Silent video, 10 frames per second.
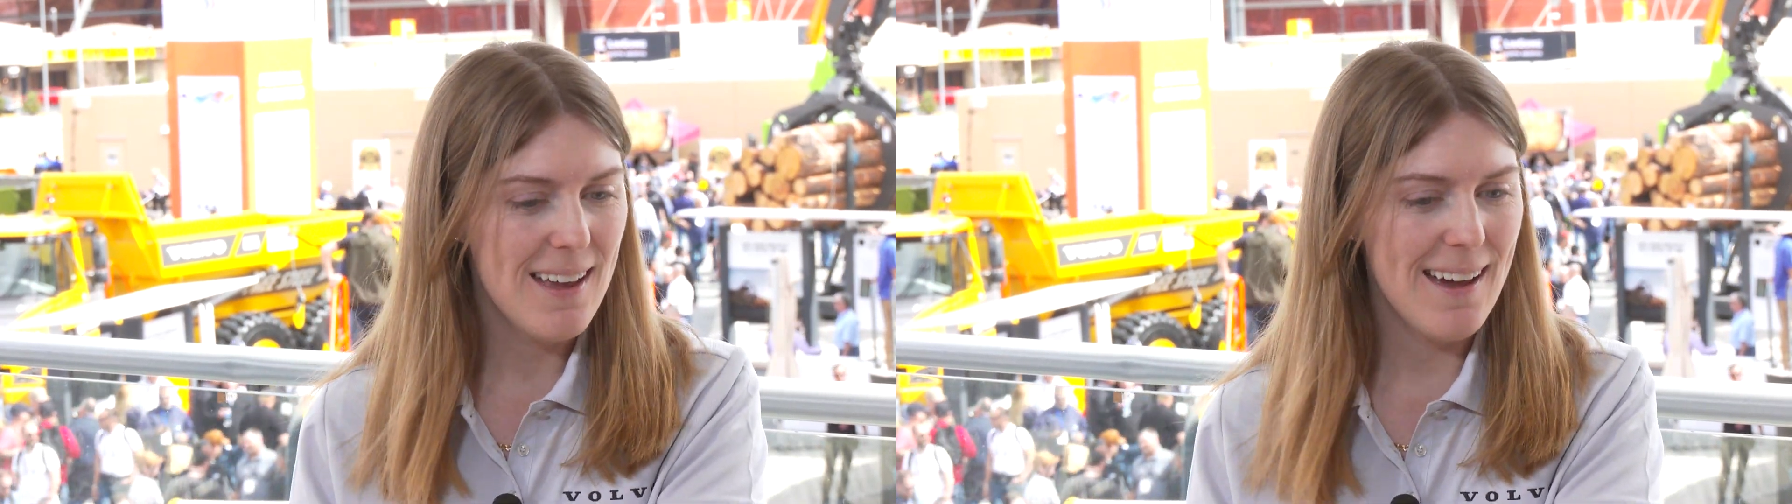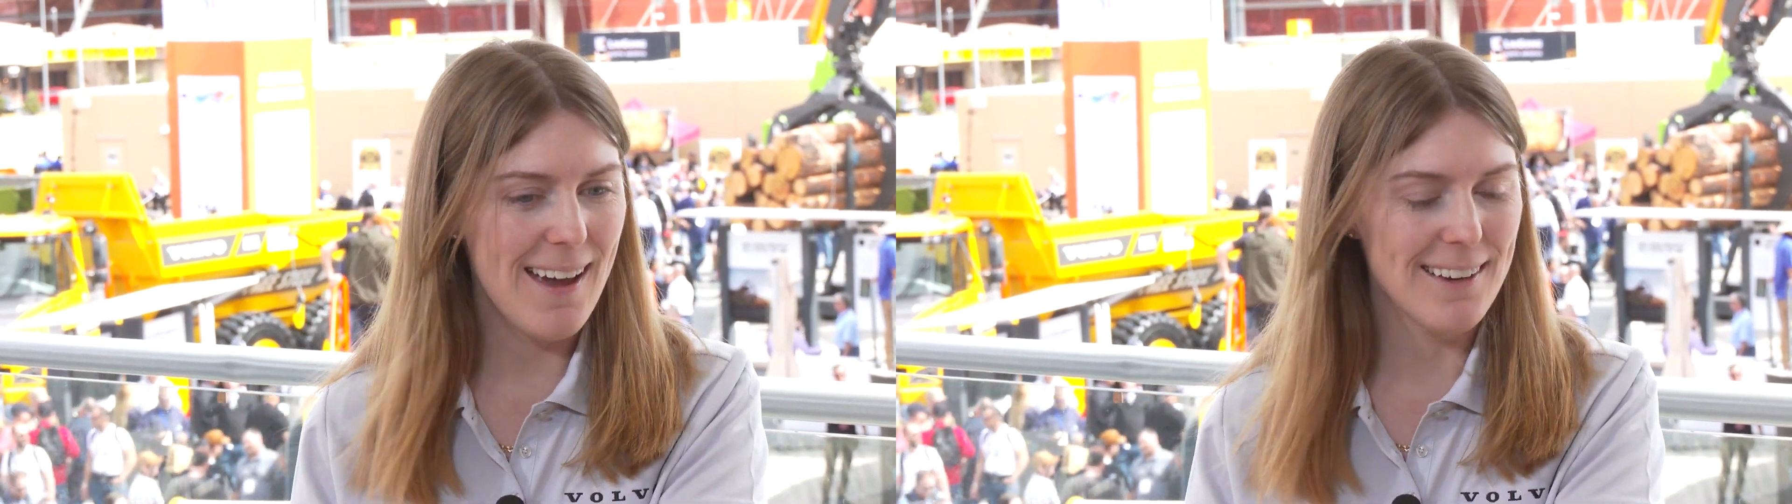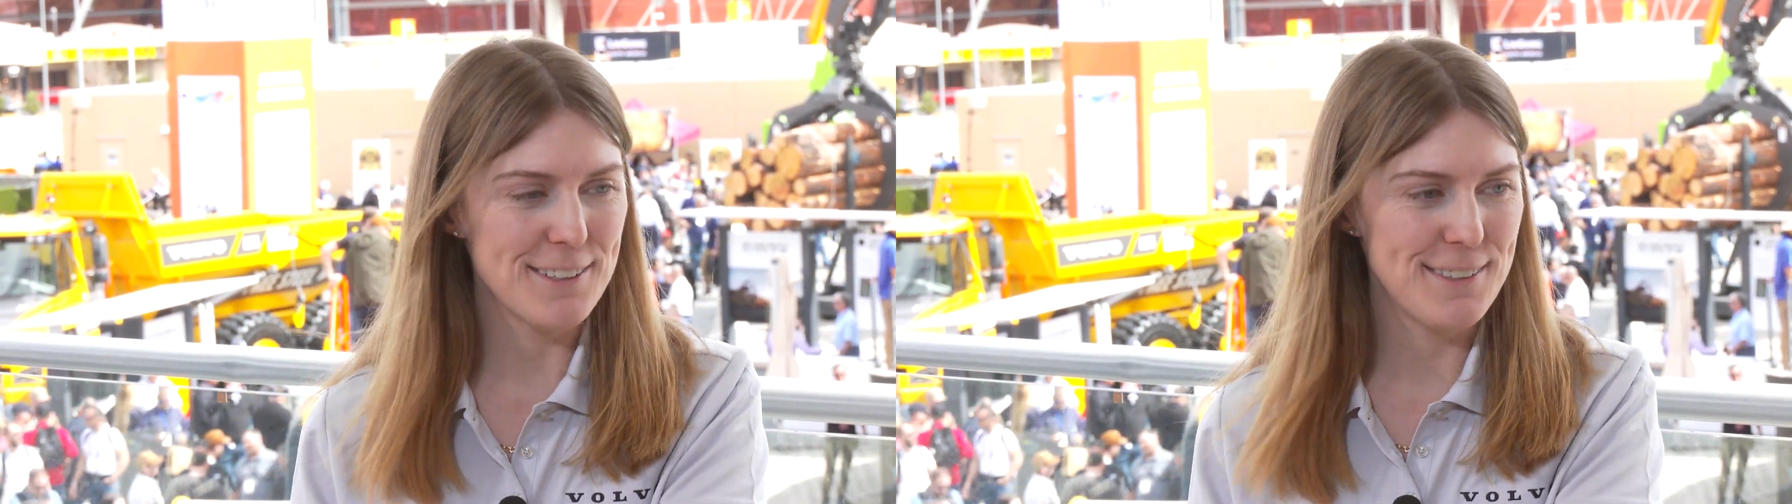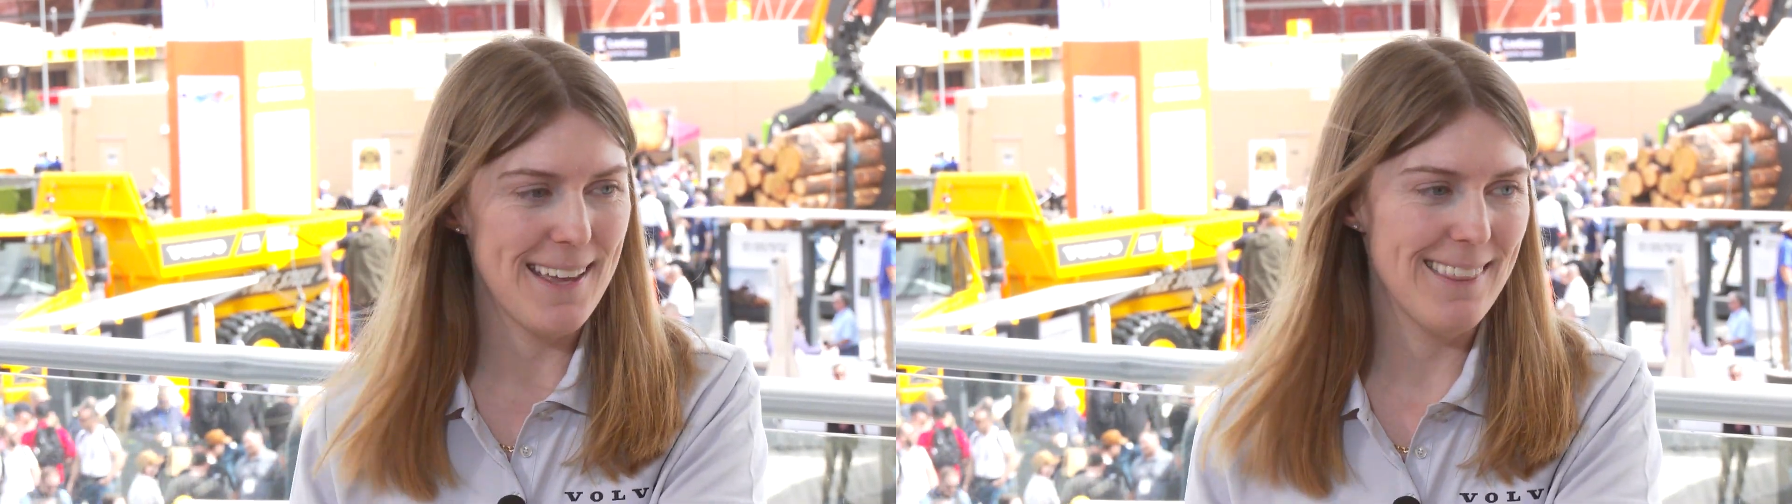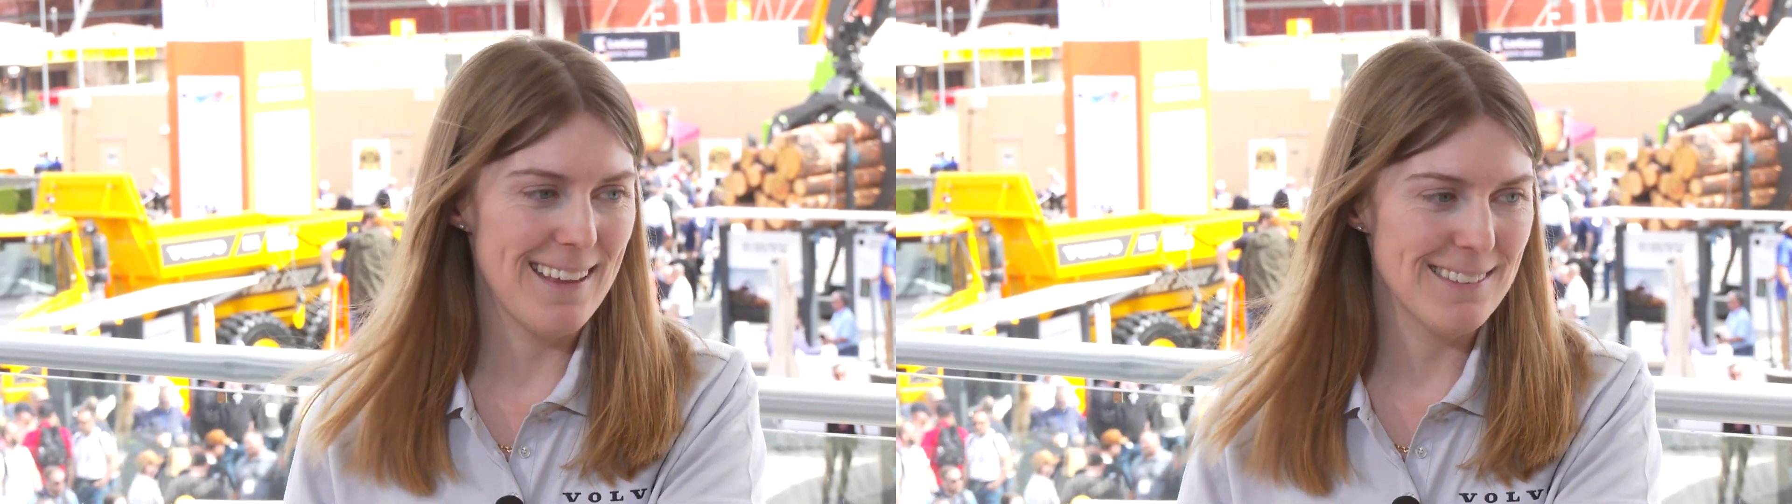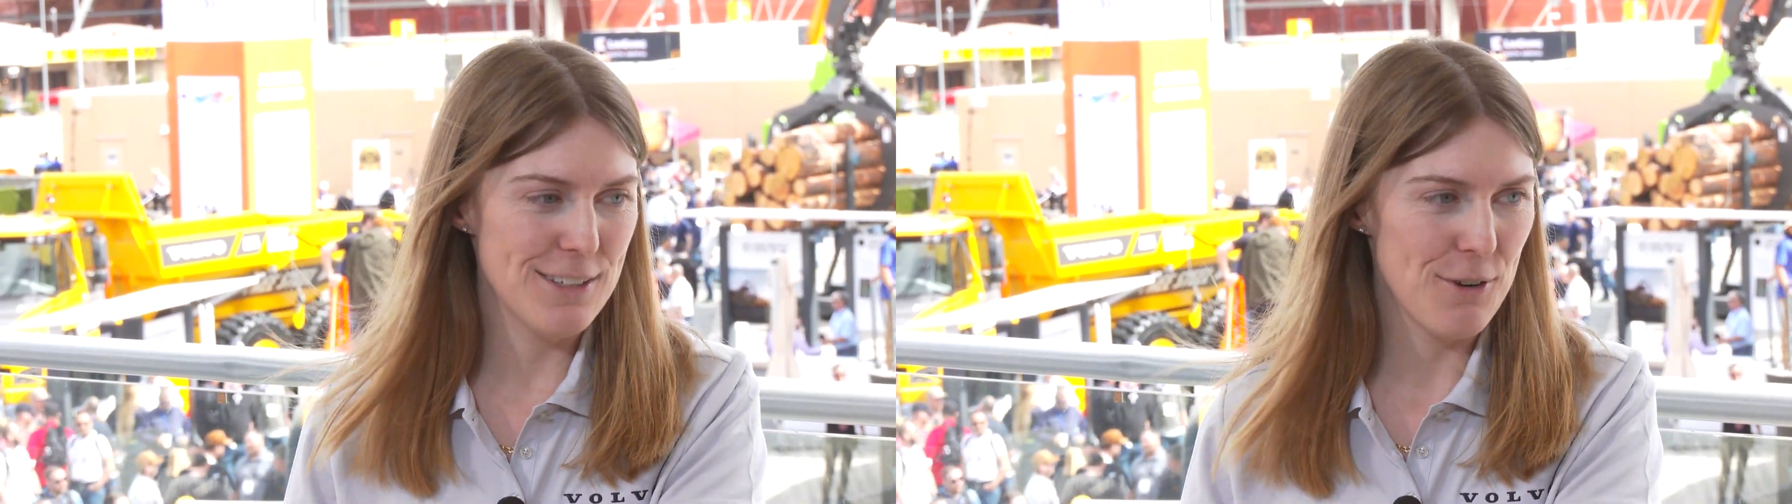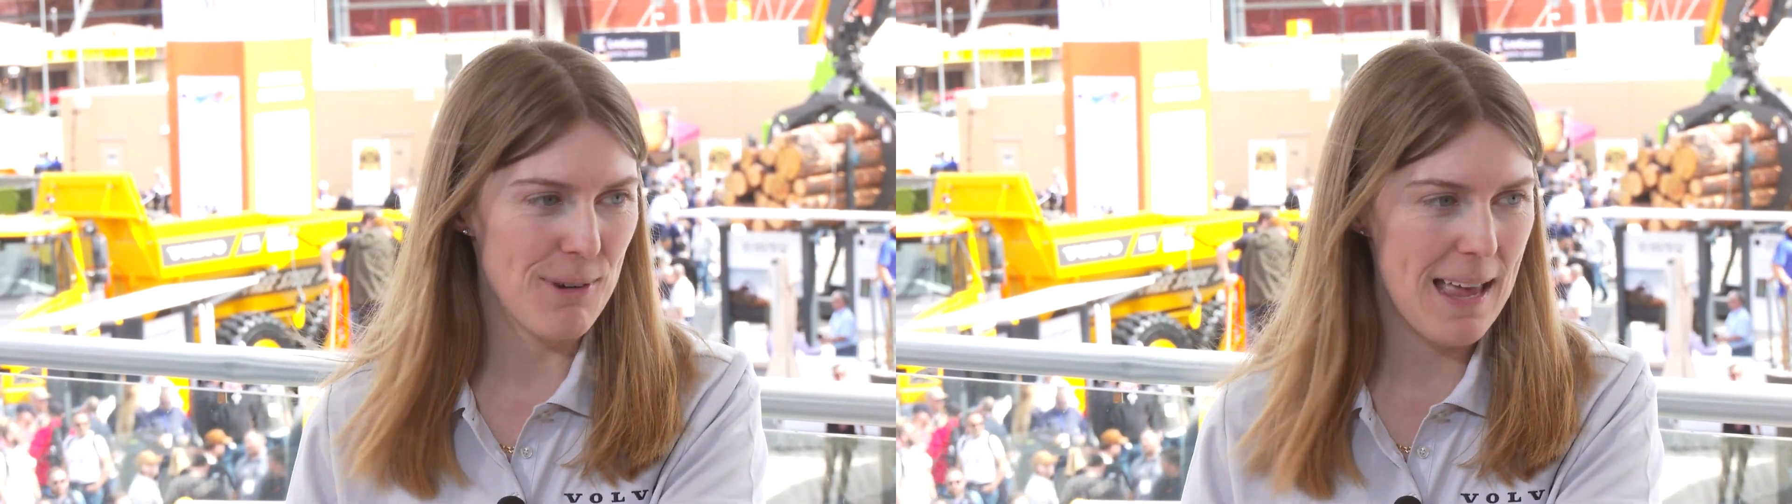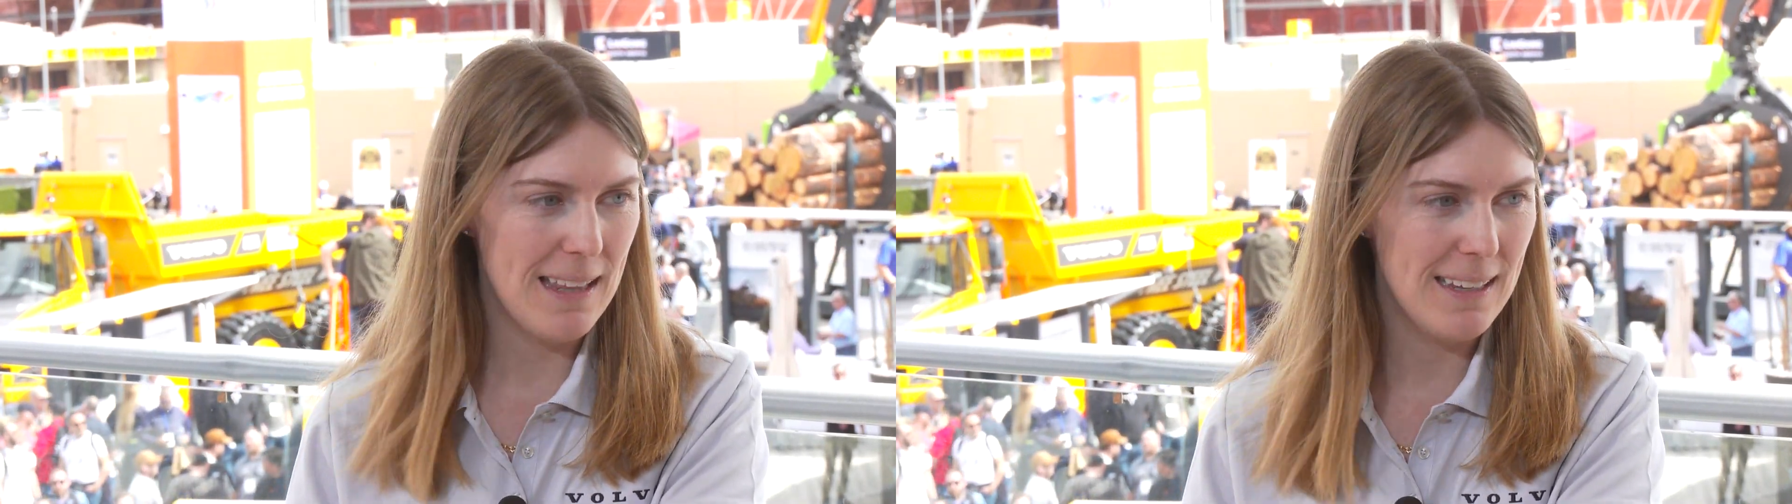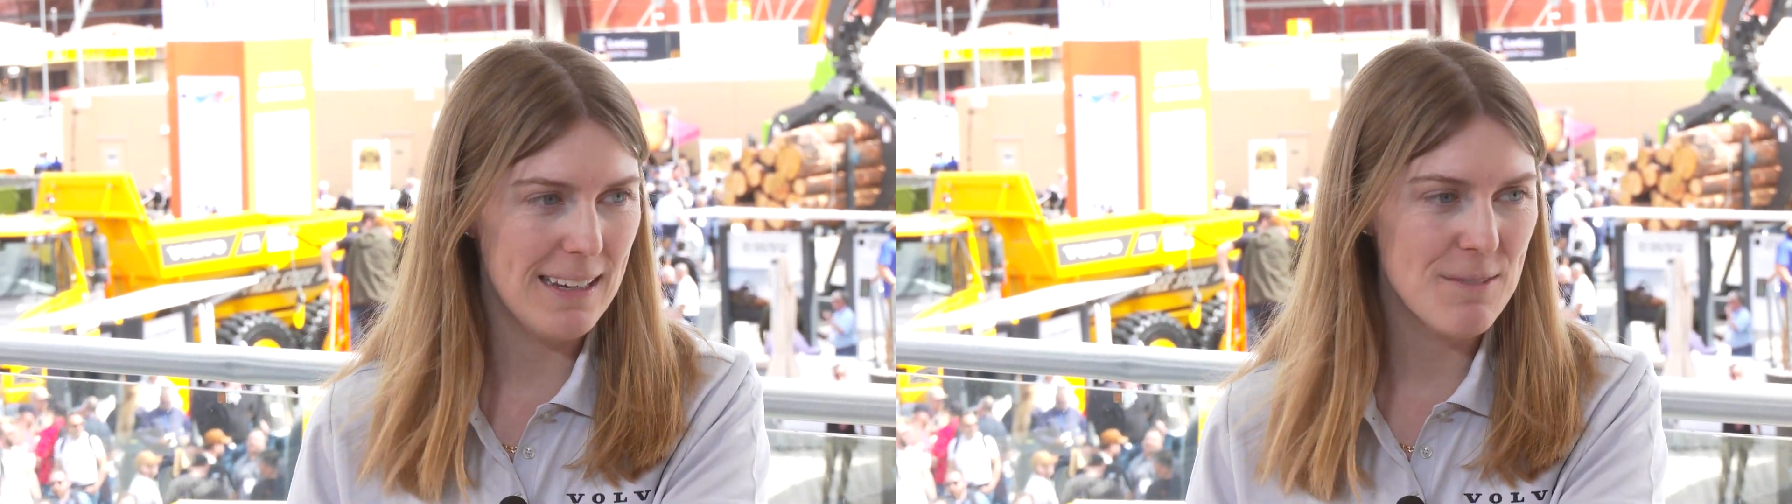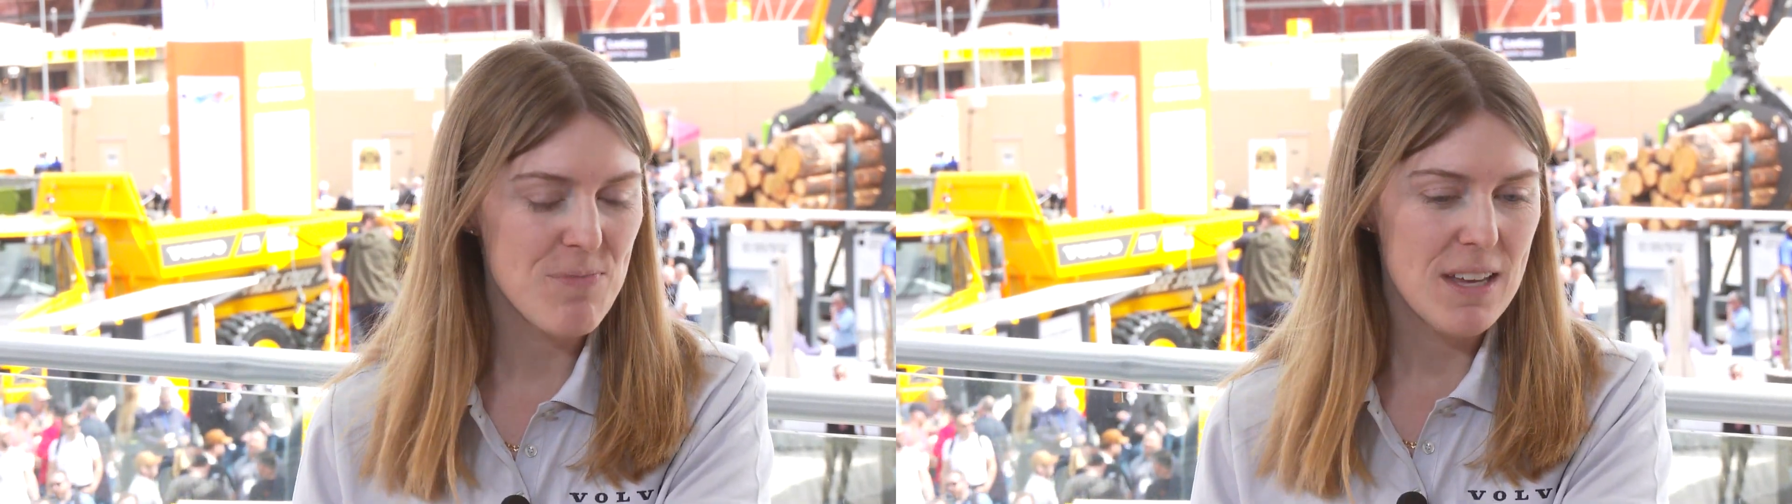I understand that's not reality.